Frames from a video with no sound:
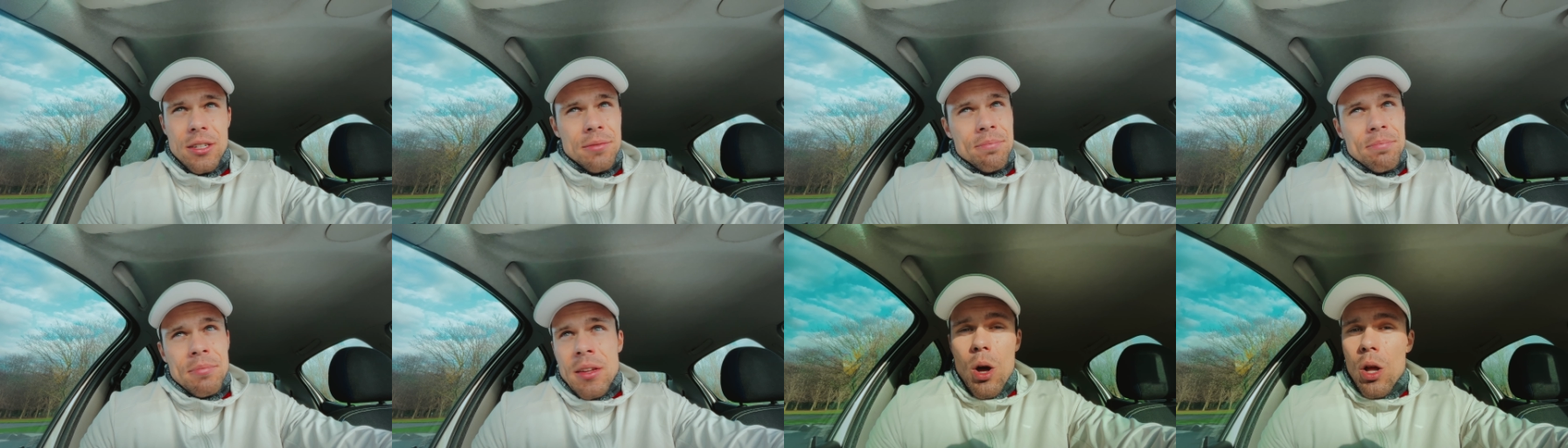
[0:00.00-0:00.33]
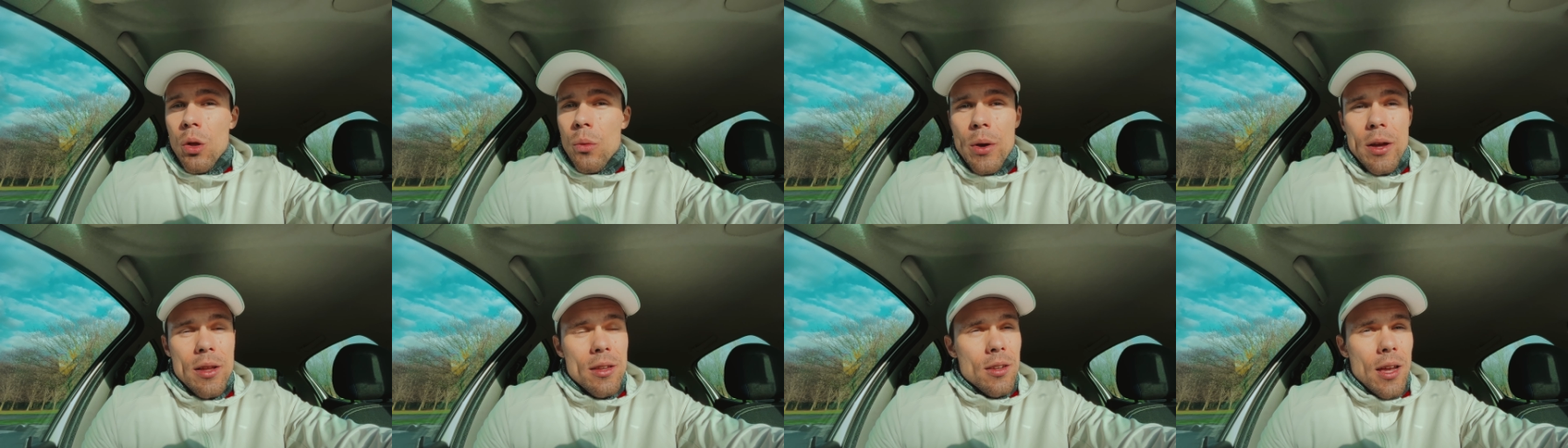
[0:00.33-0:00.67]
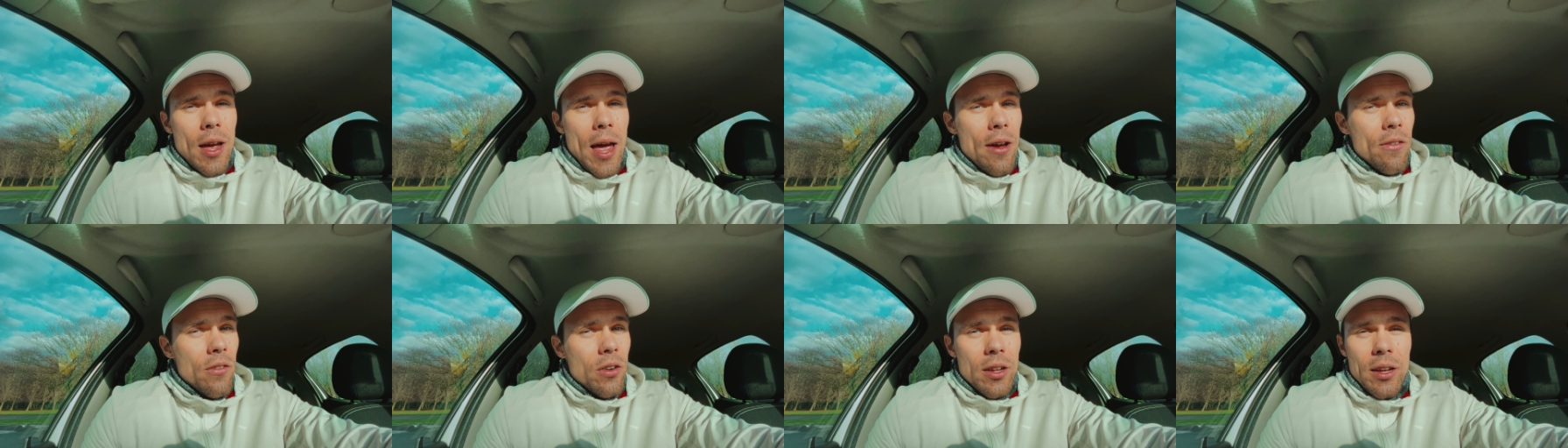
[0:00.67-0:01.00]
Small wins
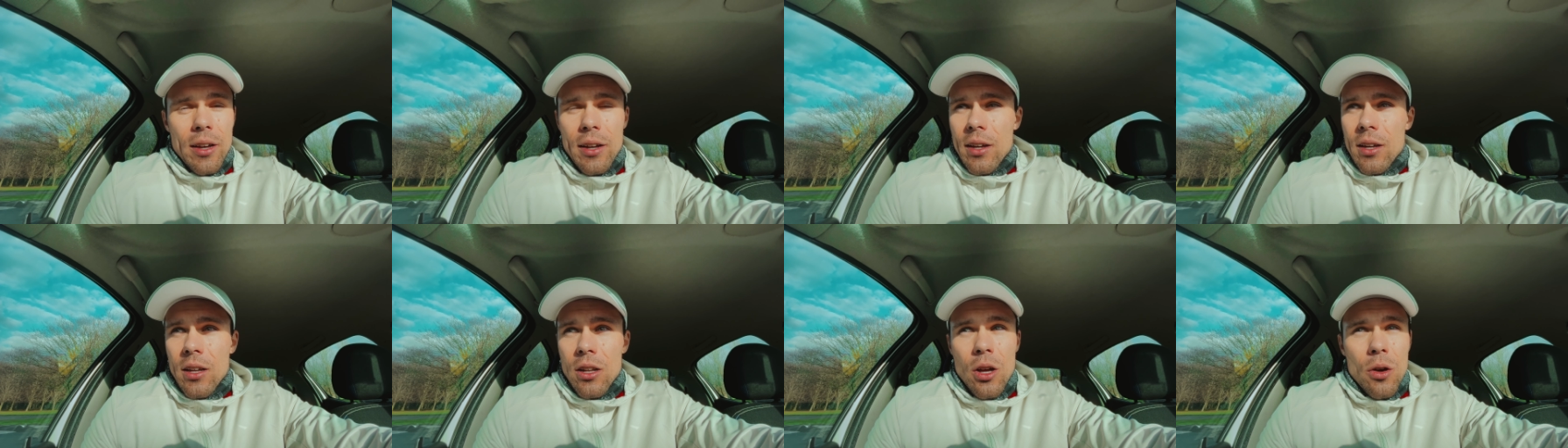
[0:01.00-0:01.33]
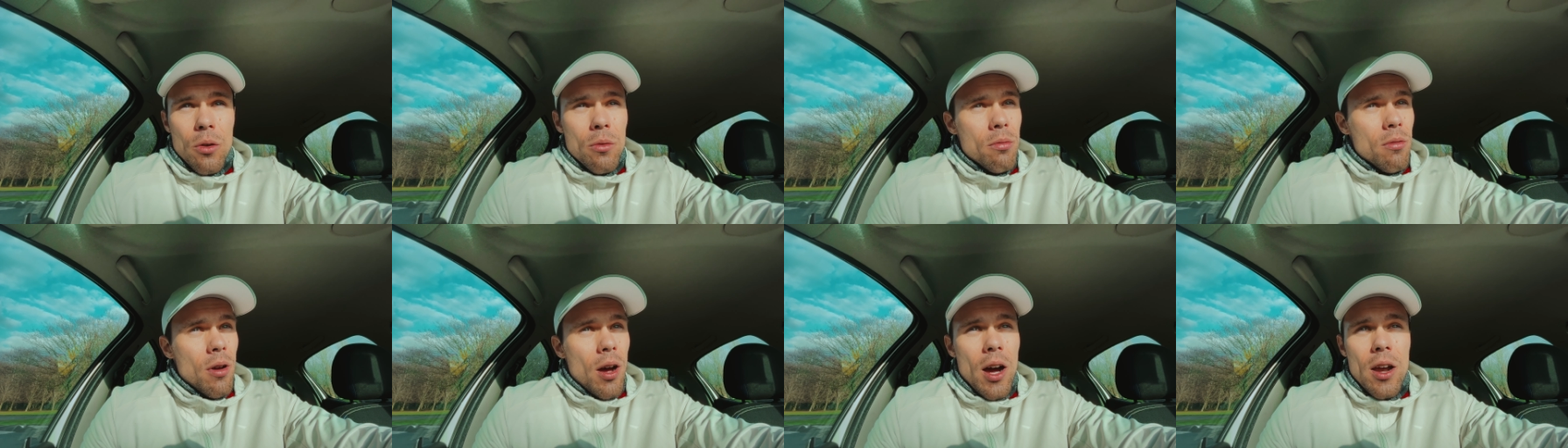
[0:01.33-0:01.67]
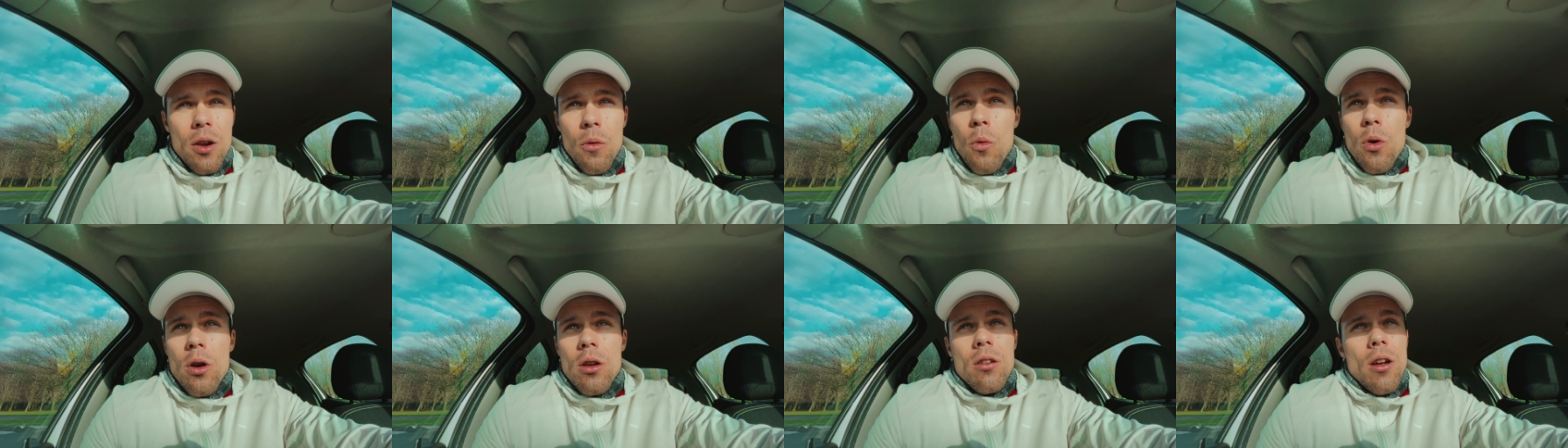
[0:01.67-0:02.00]
every day, you know. I
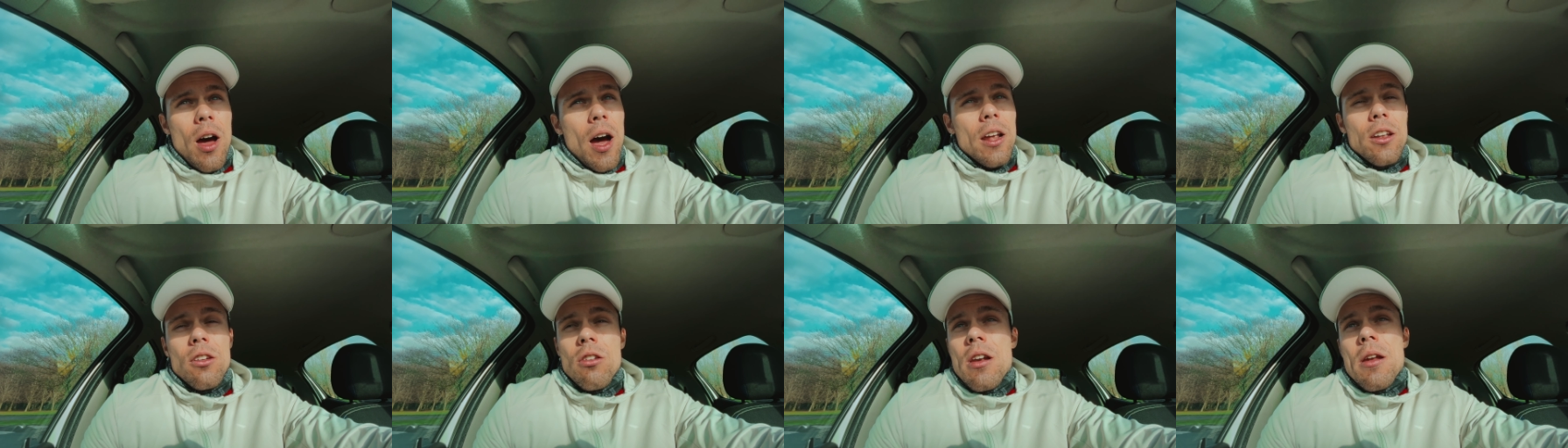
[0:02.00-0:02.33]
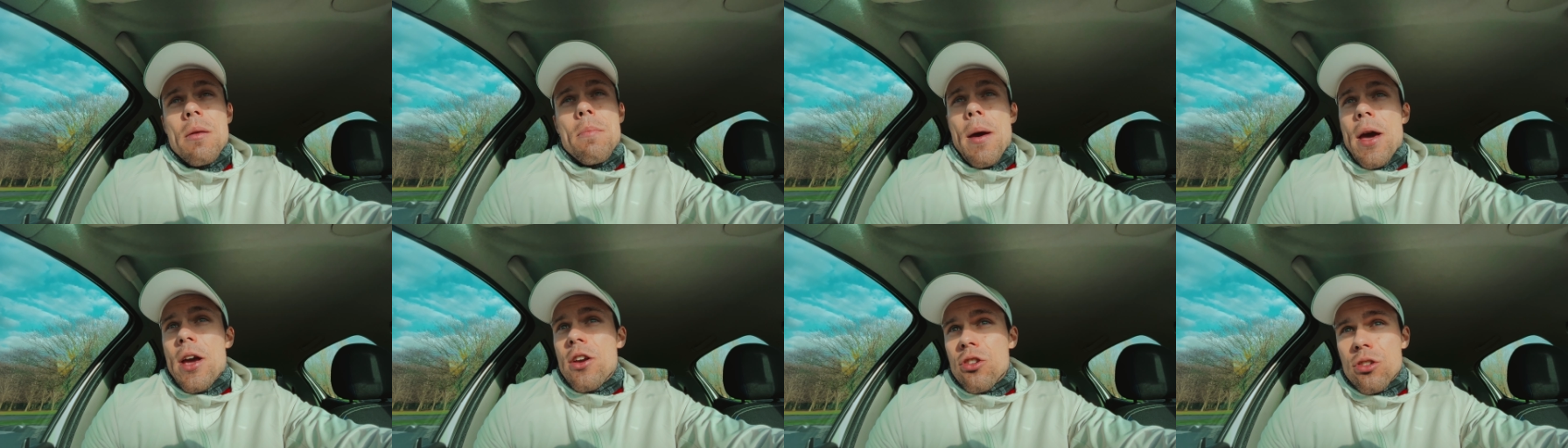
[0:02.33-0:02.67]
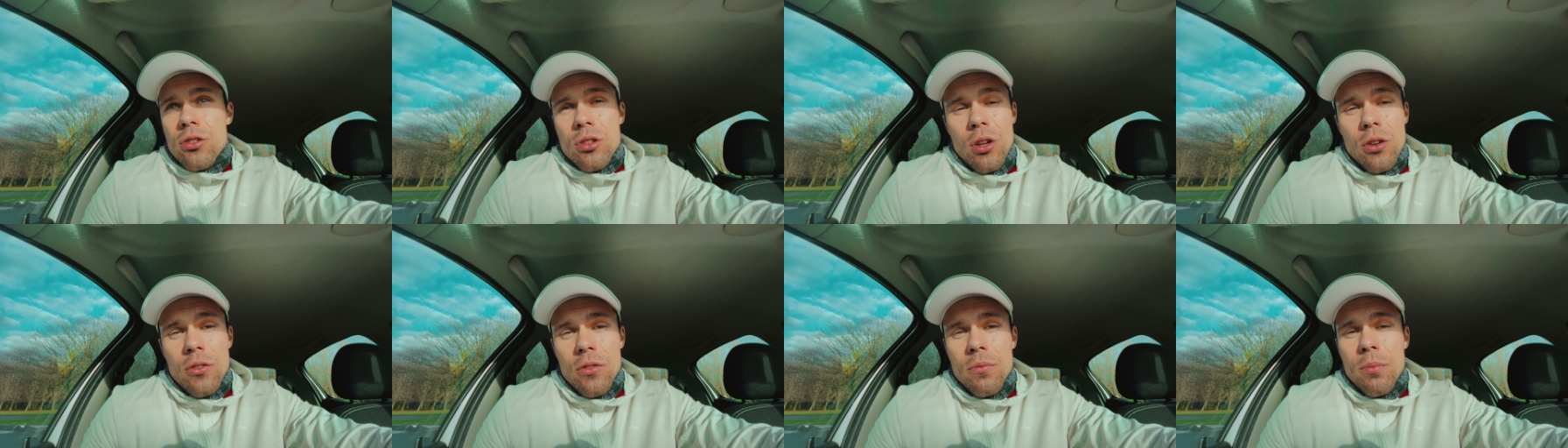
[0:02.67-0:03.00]
don't want, I don't need major
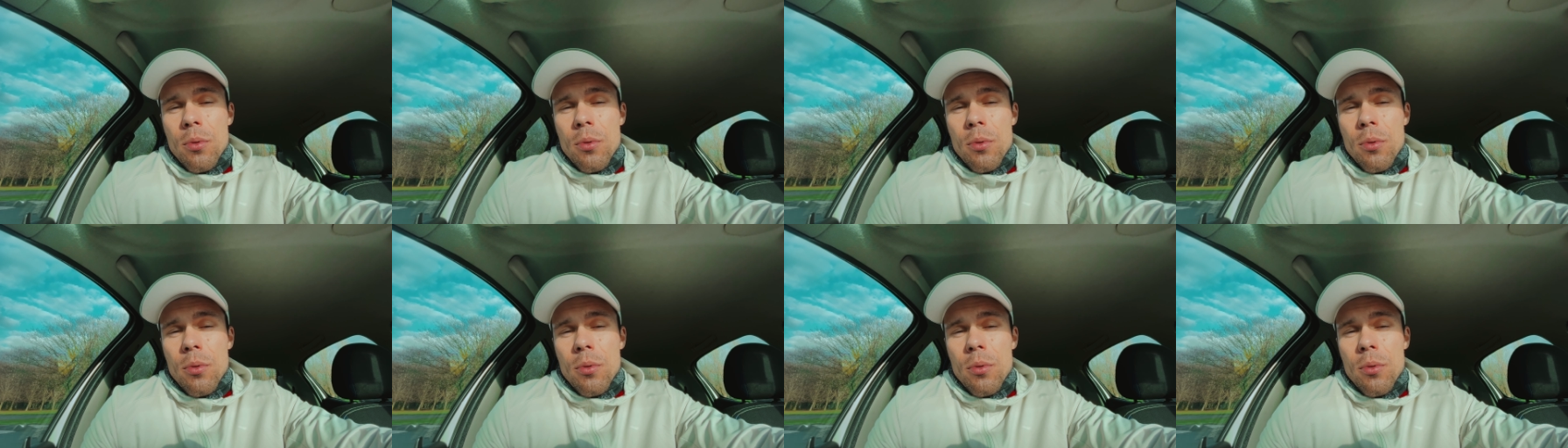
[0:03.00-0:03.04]
stuff,